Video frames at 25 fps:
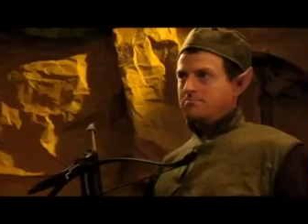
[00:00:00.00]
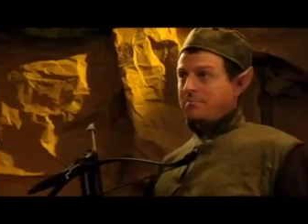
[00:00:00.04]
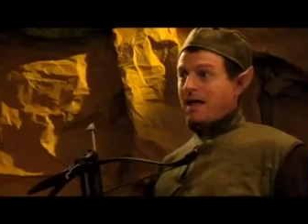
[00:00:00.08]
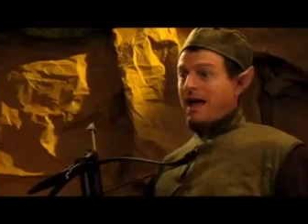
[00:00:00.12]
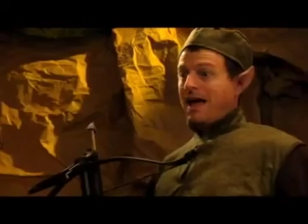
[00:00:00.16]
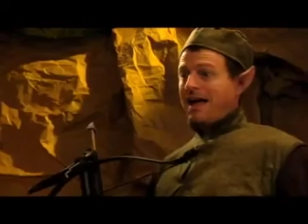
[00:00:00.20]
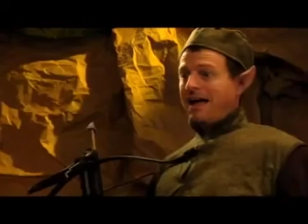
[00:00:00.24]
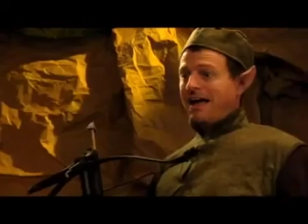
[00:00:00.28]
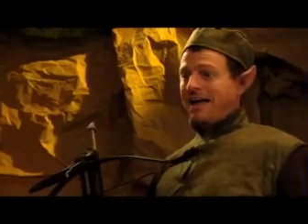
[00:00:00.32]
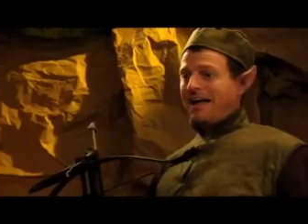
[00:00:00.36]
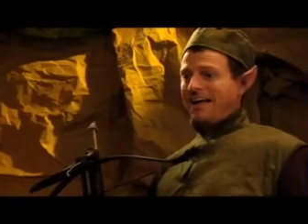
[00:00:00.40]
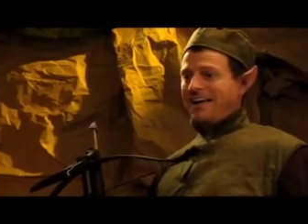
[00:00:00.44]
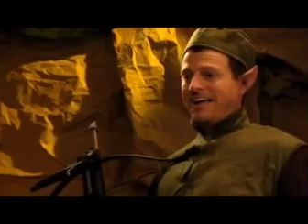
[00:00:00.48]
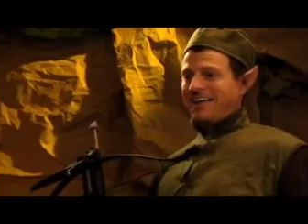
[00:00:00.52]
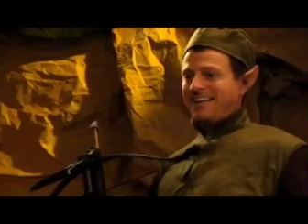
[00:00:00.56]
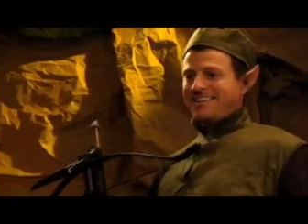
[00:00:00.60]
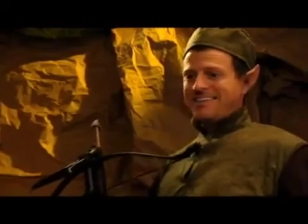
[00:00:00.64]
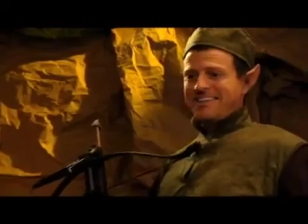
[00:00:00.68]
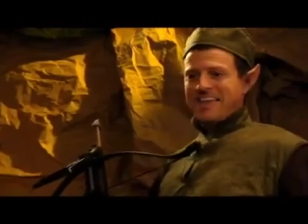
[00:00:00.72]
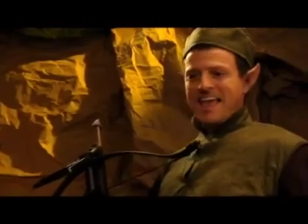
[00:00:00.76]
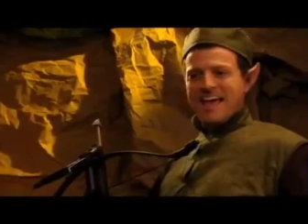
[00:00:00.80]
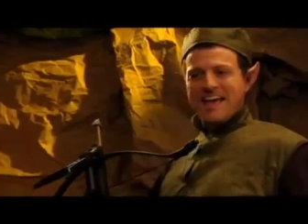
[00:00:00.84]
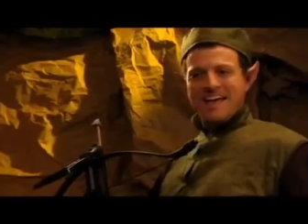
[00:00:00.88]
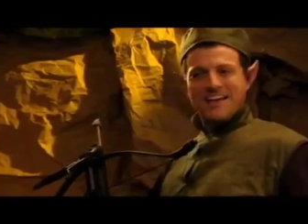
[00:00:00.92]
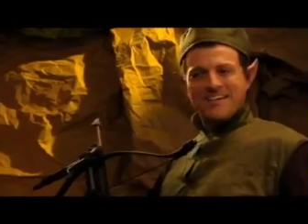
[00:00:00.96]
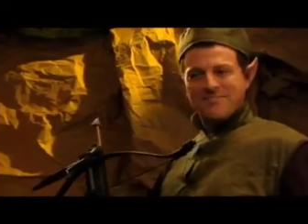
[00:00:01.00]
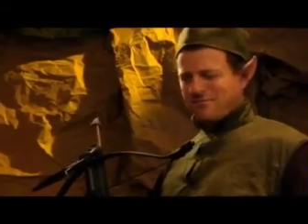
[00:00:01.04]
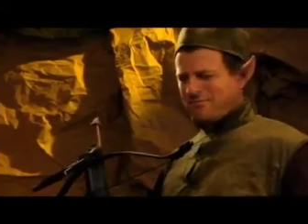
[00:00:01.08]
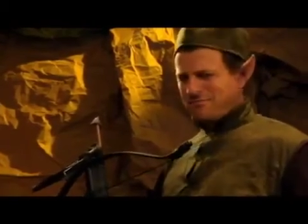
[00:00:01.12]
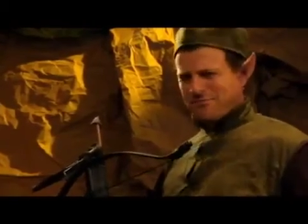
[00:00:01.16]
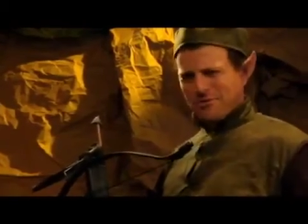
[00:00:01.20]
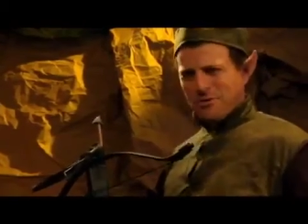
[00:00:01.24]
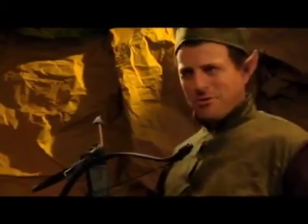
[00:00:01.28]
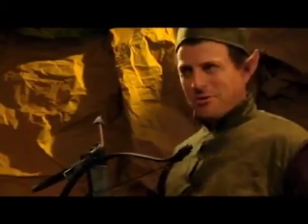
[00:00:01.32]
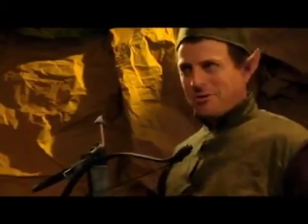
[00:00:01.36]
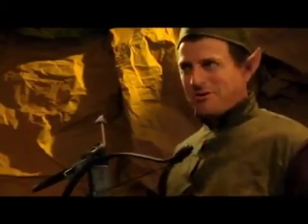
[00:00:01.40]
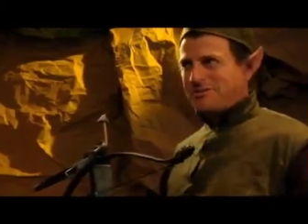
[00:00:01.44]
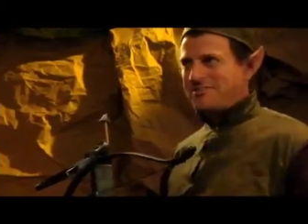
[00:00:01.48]
Ah, yeah, of
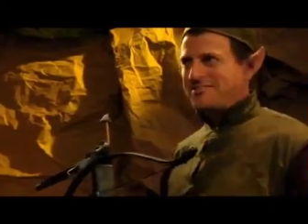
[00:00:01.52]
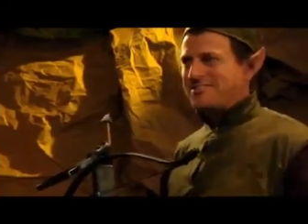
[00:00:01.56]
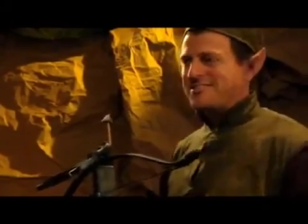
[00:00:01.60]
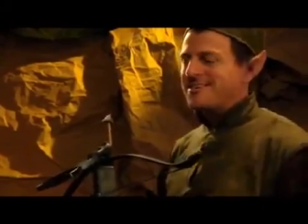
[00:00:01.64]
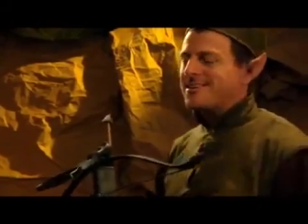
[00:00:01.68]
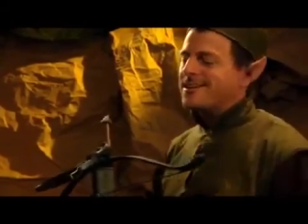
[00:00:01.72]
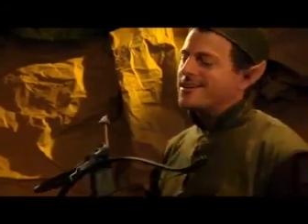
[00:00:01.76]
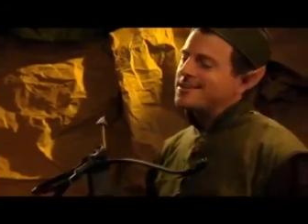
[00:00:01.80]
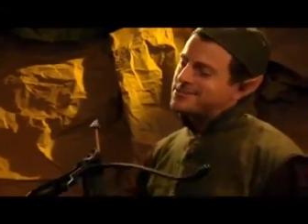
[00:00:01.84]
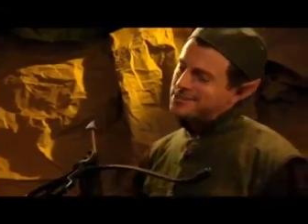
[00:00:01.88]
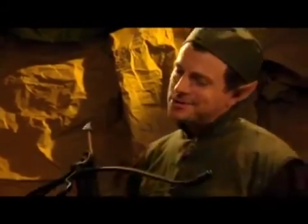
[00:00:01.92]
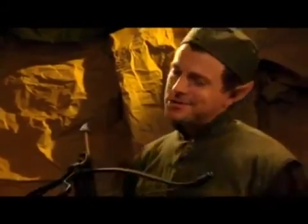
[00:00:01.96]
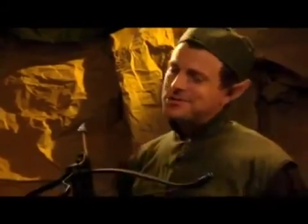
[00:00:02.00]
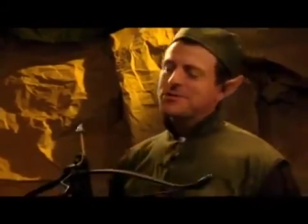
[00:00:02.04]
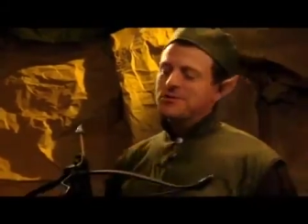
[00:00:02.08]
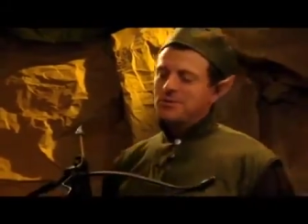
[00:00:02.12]
course. It's a